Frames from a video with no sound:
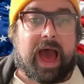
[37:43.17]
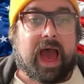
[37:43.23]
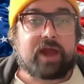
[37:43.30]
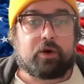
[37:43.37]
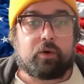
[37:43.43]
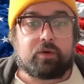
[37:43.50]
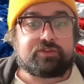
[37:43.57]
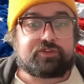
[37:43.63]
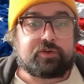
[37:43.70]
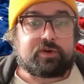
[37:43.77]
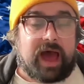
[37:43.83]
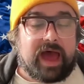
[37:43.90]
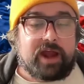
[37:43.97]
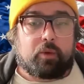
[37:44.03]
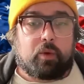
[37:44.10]
I
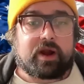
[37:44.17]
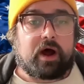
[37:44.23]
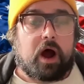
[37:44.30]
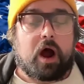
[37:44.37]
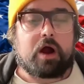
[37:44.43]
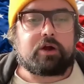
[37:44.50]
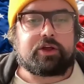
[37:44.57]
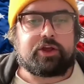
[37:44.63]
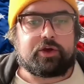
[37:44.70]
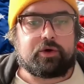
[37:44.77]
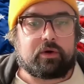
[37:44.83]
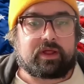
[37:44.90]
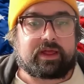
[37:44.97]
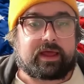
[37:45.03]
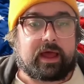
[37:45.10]
don't want to
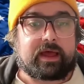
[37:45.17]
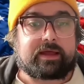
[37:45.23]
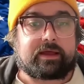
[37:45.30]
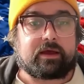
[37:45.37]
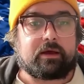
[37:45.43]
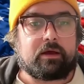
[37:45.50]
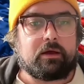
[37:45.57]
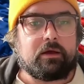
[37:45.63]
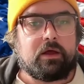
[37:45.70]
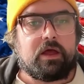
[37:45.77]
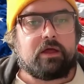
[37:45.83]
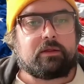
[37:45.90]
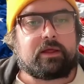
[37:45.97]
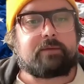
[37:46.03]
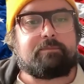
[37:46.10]
argue.
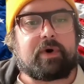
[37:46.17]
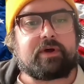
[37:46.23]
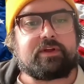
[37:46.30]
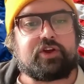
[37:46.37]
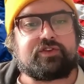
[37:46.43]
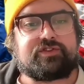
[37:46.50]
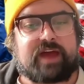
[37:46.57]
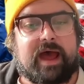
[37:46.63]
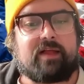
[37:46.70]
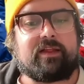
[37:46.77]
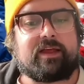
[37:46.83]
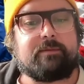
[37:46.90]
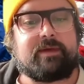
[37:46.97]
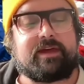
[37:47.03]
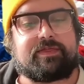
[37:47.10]
But you're
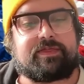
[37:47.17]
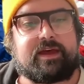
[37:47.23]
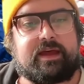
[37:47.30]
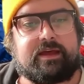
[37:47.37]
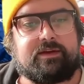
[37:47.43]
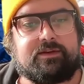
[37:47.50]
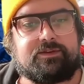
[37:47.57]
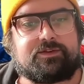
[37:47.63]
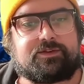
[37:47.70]
telling me things.